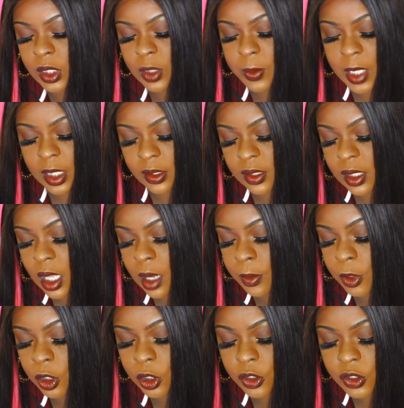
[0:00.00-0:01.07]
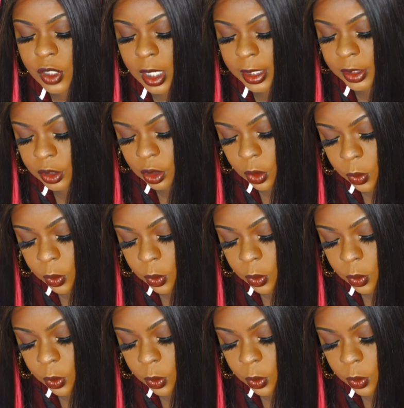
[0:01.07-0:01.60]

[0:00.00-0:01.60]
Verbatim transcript: being stubborn or stuck in their